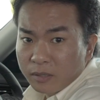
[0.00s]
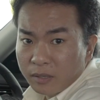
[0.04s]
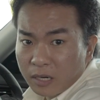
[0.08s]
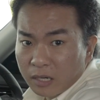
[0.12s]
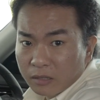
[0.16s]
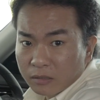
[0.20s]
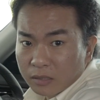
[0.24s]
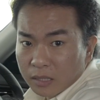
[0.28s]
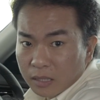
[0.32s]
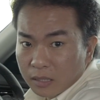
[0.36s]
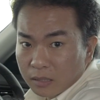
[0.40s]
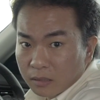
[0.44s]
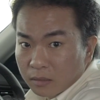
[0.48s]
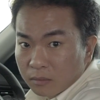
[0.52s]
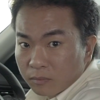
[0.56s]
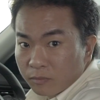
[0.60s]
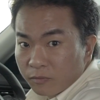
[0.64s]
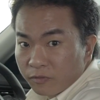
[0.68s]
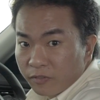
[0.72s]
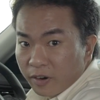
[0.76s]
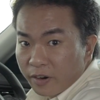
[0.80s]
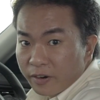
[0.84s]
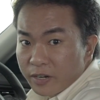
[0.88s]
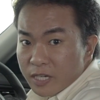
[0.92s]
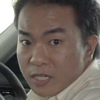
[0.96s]
around in
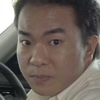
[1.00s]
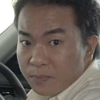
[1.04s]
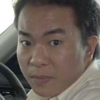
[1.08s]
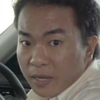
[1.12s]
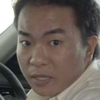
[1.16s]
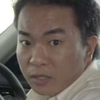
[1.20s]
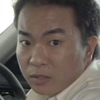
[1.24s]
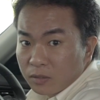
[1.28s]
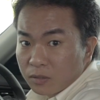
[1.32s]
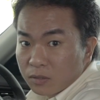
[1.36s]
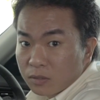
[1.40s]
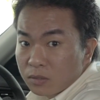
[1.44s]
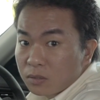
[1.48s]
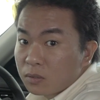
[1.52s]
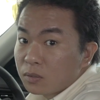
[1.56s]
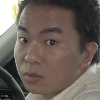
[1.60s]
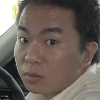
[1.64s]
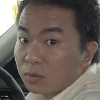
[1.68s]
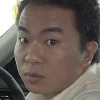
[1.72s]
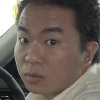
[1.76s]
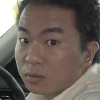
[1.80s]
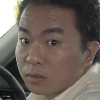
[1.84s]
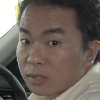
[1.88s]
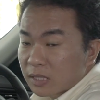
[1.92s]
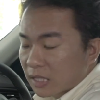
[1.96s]
various menus to
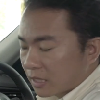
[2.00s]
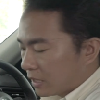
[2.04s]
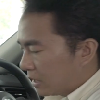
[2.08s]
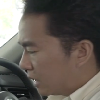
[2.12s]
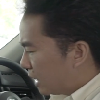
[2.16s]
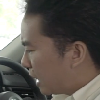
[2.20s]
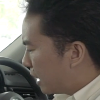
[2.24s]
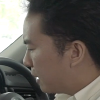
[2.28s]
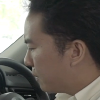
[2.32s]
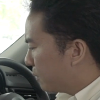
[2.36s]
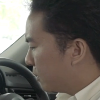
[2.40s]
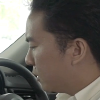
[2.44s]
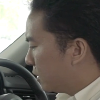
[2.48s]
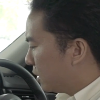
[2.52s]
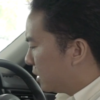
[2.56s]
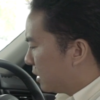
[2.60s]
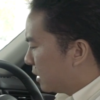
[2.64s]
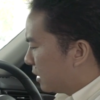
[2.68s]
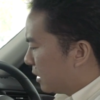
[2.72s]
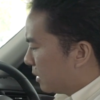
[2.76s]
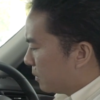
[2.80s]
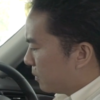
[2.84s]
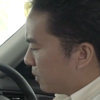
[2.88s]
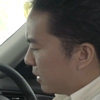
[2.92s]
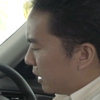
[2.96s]
set it up. You just
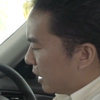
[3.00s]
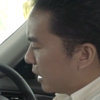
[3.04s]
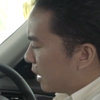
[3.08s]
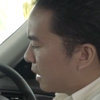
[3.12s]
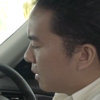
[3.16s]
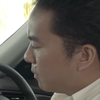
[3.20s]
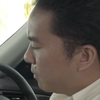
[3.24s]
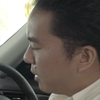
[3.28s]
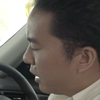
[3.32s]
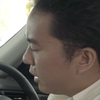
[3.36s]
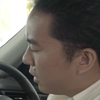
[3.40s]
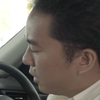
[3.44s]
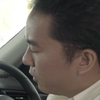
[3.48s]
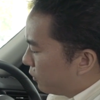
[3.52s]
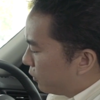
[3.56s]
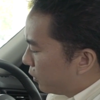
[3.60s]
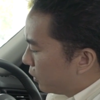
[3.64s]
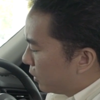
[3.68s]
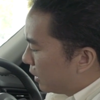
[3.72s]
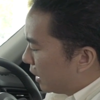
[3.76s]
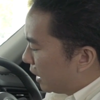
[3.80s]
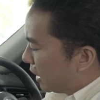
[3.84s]
simply plug your phone